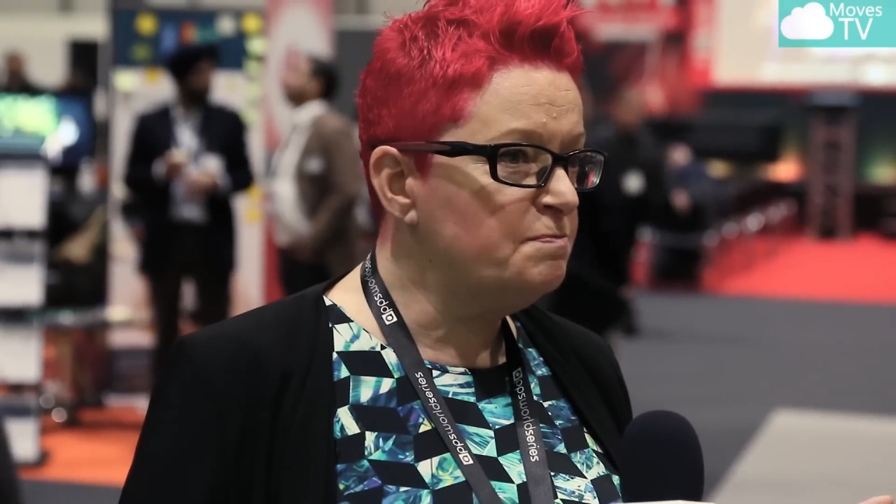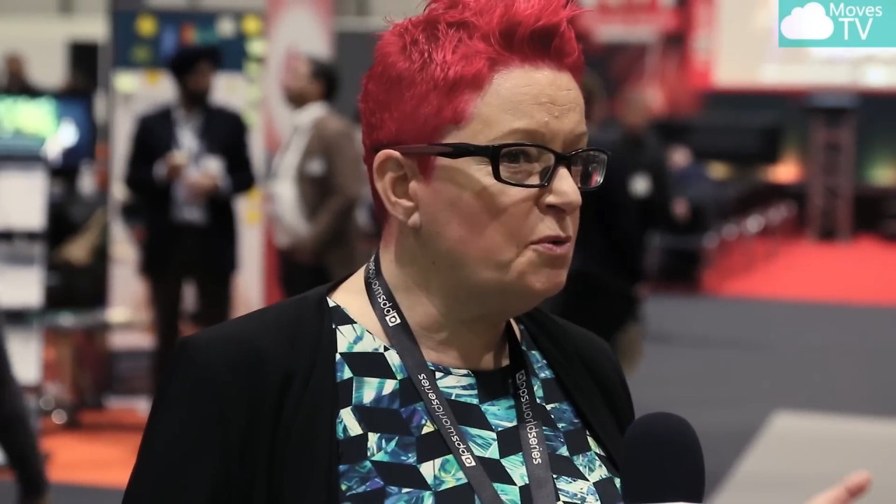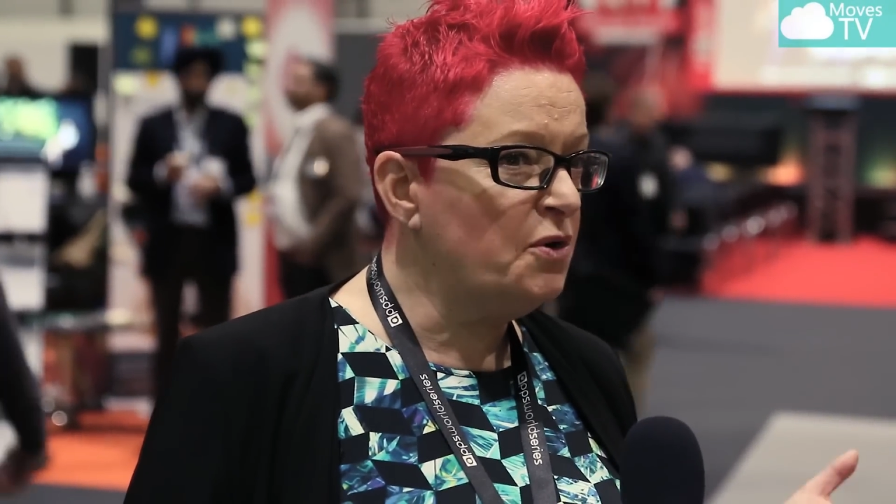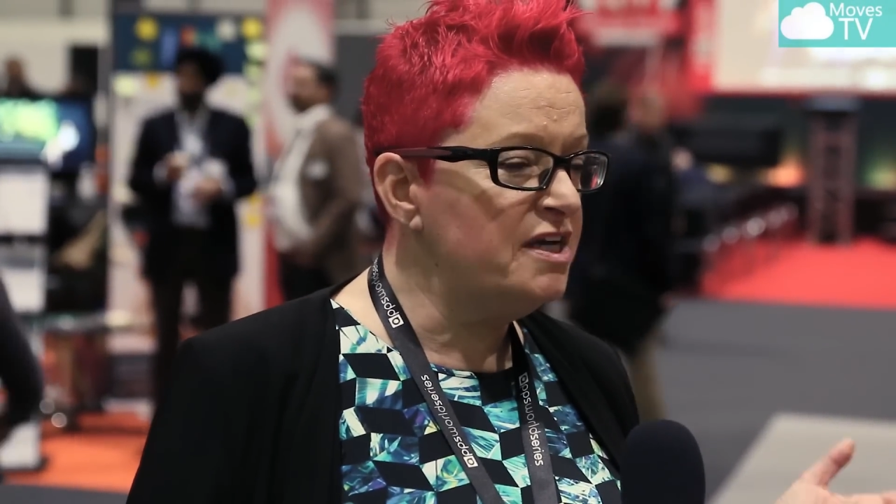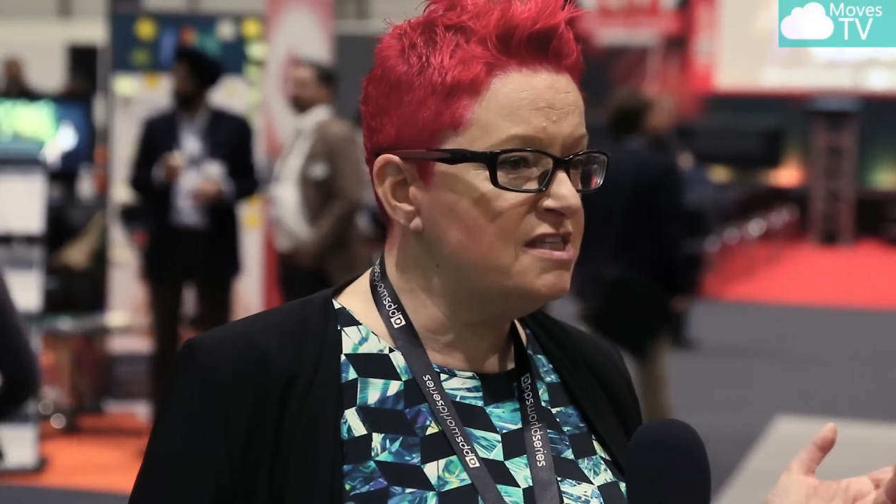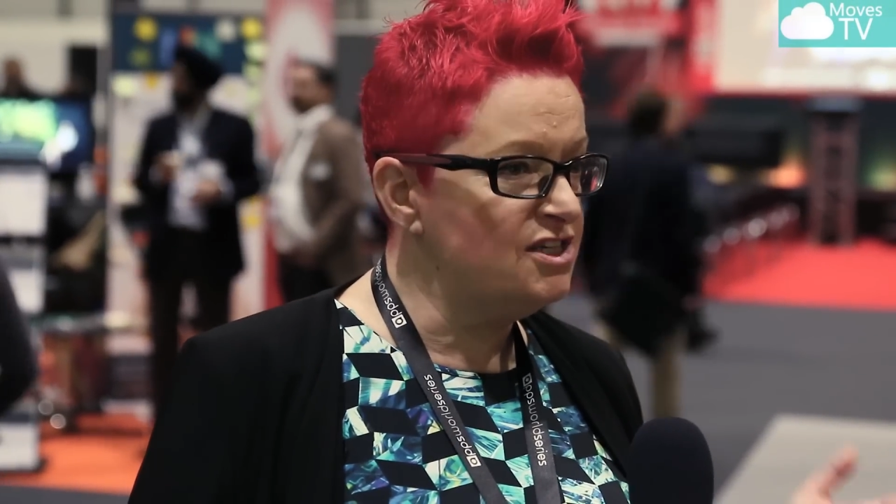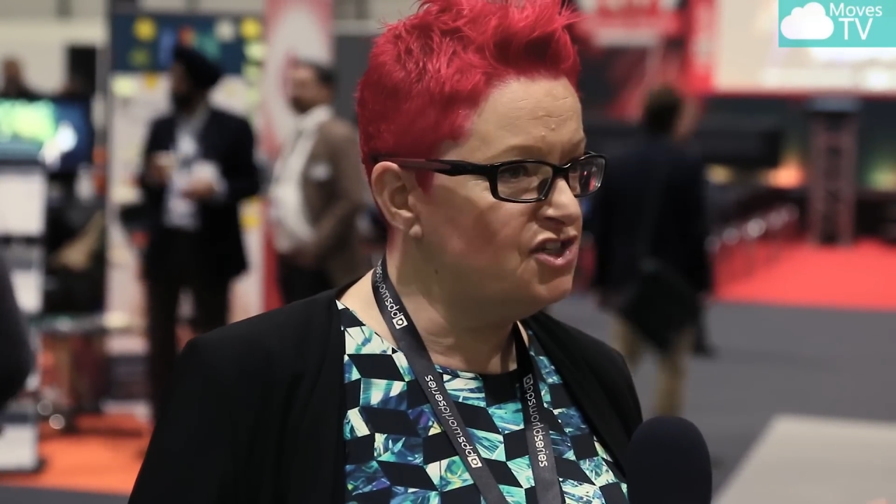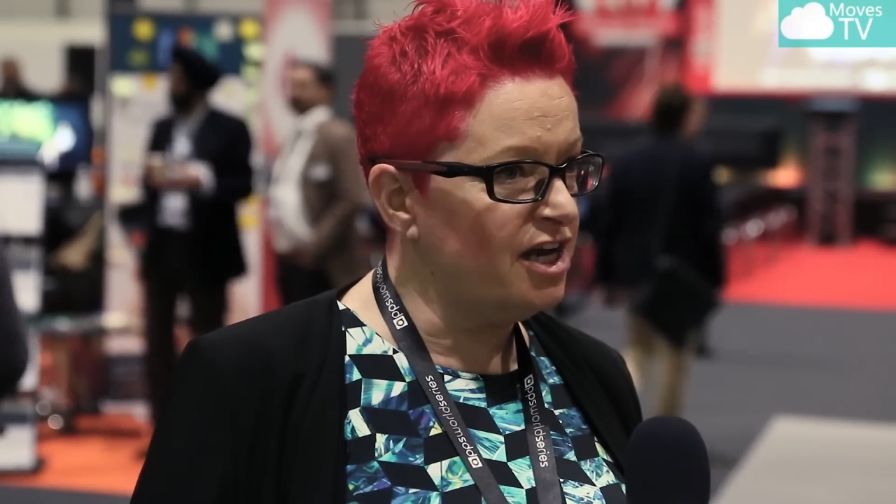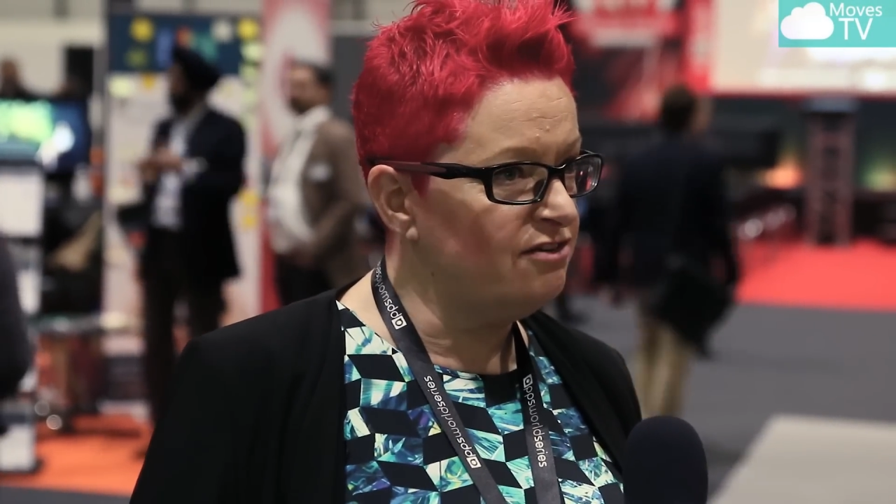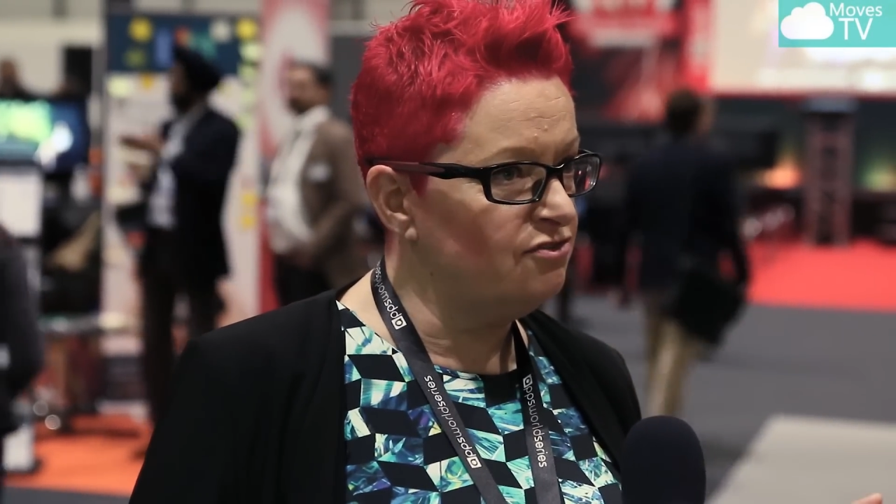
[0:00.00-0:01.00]
boys in
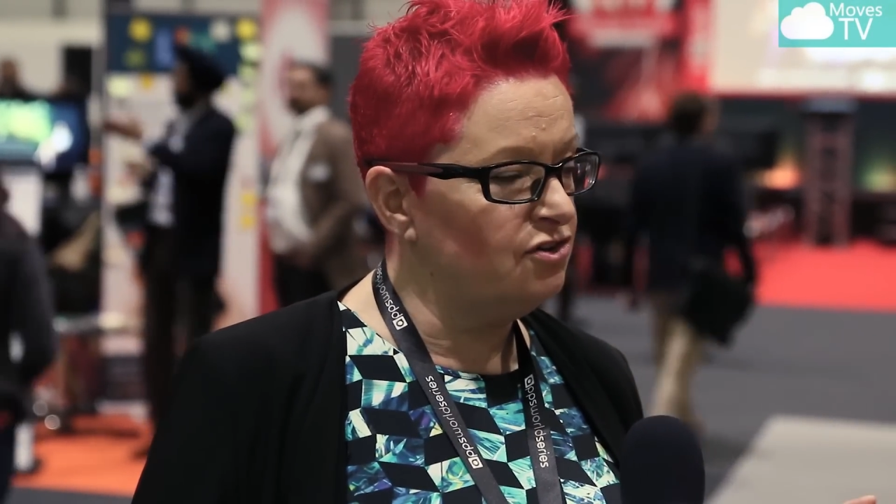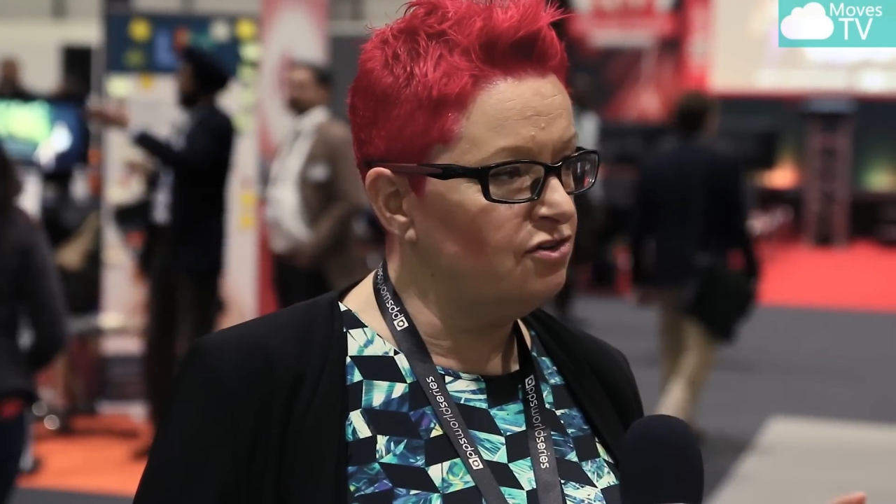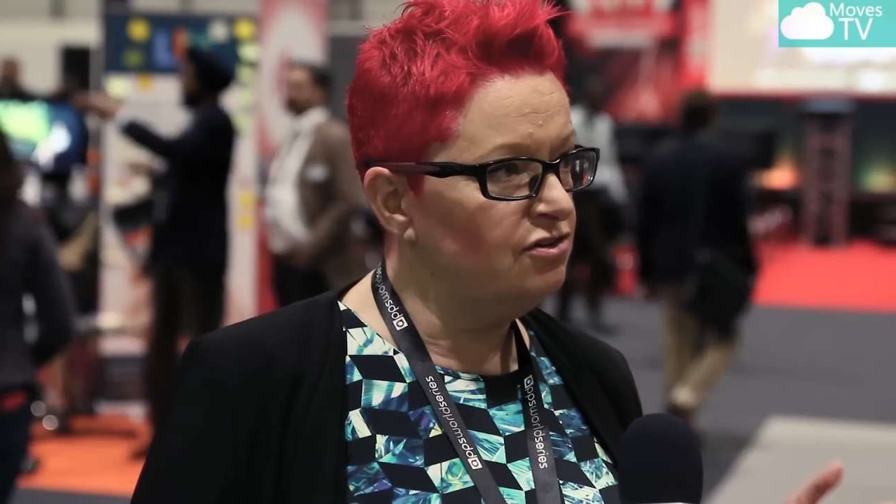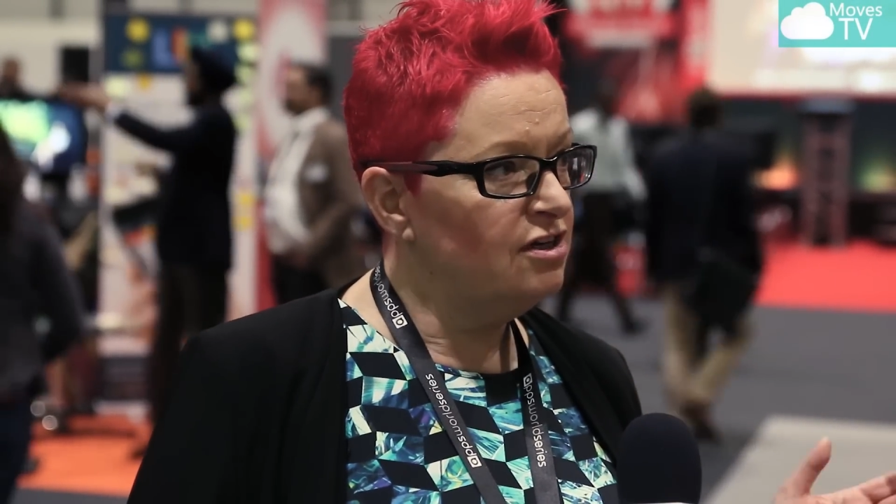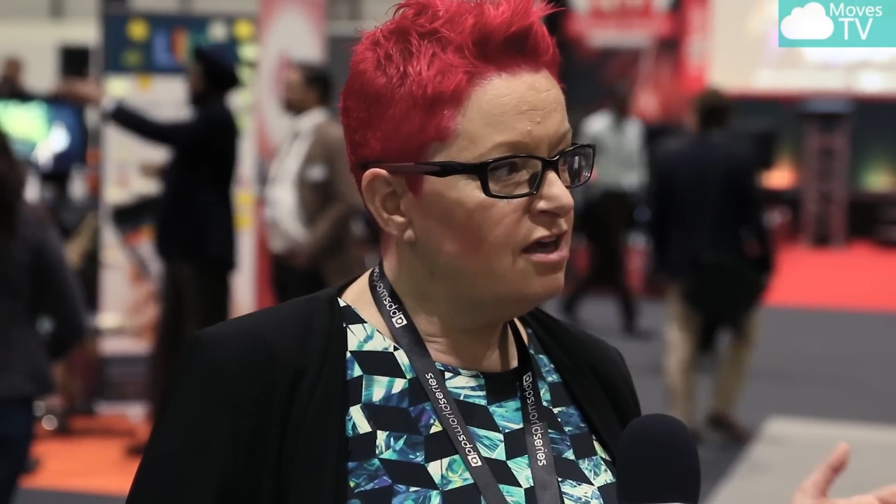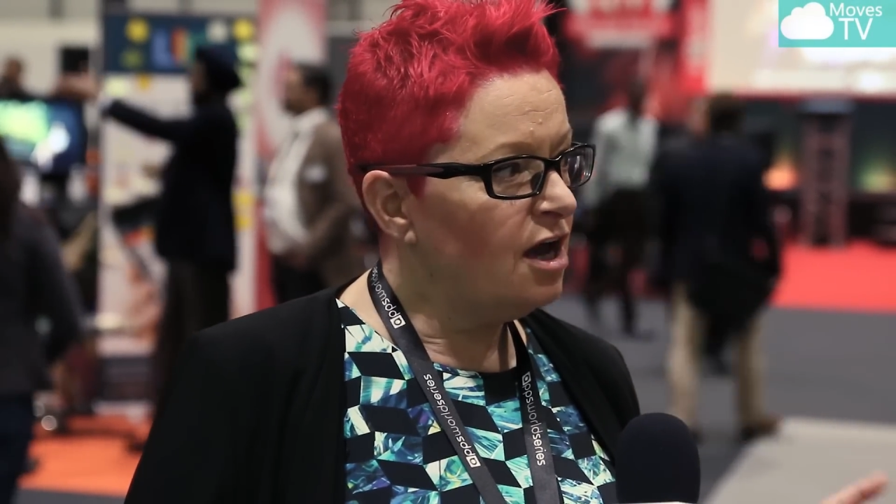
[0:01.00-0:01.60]
general